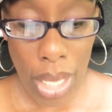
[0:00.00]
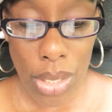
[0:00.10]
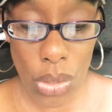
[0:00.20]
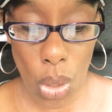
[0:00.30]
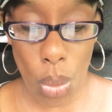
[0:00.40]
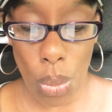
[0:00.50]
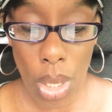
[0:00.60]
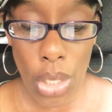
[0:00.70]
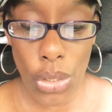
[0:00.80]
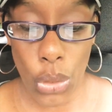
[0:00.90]
So
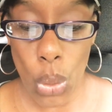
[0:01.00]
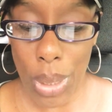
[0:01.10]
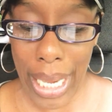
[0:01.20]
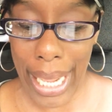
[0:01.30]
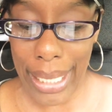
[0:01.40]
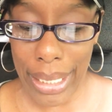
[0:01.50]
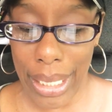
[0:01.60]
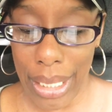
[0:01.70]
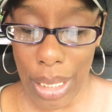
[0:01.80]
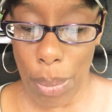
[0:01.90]
you can't
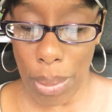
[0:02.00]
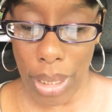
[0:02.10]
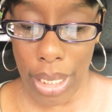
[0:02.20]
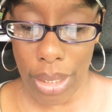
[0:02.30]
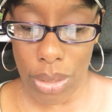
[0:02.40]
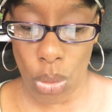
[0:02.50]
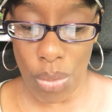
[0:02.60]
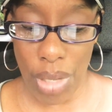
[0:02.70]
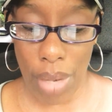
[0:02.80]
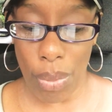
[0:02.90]
get any place
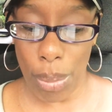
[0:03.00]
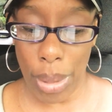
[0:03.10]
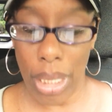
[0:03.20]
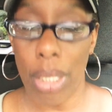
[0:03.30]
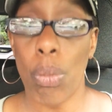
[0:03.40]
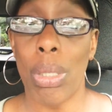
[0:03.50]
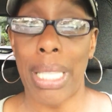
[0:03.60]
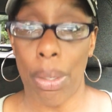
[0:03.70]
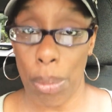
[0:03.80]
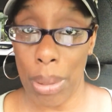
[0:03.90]
you've never been
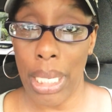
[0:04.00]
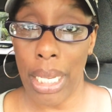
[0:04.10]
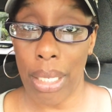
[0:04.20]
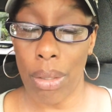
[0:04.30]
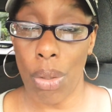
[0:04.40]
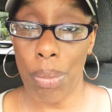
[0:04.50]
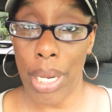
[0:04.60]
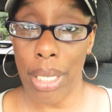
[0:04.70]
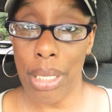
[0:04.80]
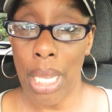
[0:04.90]
without a plan,
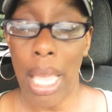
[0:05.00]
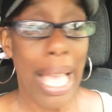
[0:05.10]
correct?